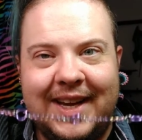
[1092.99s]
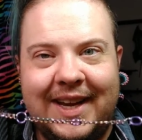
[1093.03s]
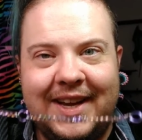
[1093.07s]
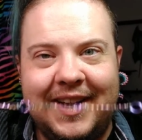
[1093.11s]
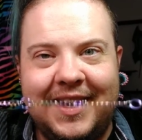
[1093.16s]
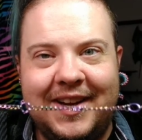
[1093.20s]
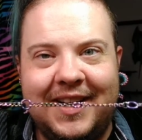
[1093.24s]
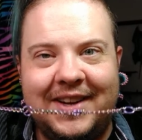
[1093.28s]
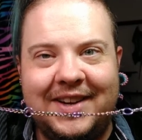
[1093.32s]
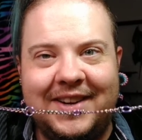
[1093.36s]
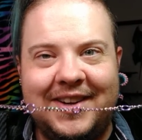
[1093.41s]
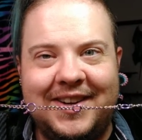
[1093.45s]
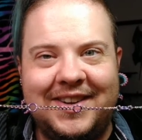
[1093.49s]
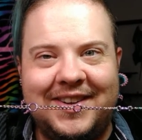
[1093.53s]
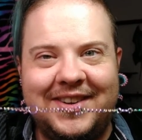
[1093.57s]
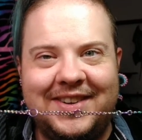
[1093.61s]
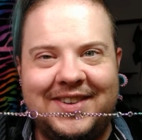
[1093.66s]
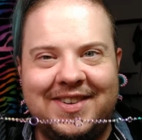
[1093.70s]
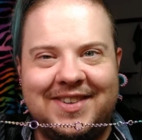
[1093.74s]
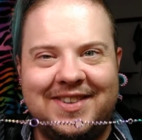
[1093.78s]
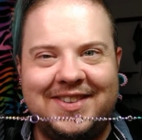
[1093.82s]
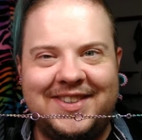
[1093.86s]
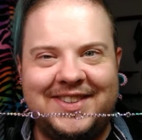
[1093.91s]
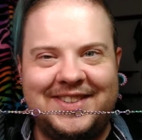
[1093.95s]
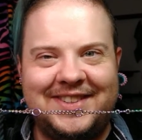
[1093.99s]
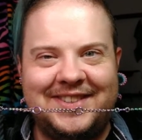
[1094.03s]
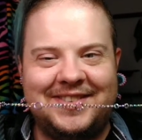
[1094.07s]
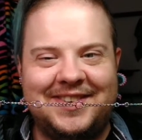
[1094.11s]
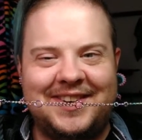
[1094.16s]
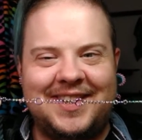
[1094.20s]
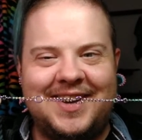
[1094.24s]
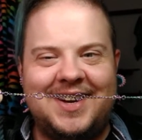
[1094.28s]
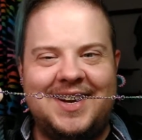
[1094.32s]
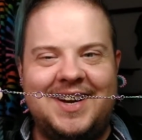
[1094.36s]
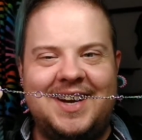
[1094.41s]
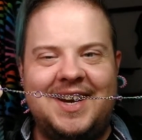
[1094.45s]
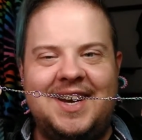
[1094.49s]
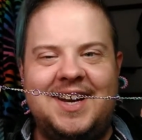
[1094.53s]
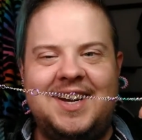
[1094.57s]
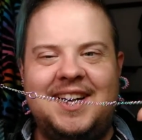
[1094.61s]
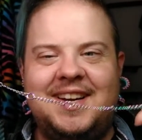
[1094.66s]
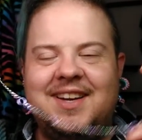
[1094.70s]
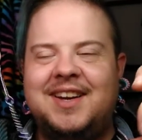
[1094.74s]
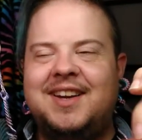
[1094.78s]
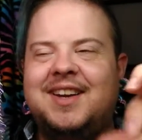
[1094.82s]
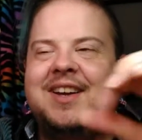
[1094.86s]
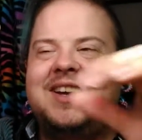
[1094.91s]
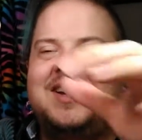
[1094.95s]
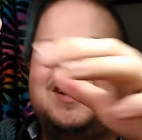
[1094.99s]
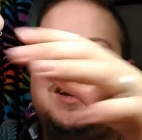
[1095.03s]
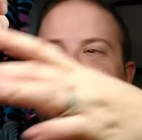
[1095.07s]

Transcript: Cute, right?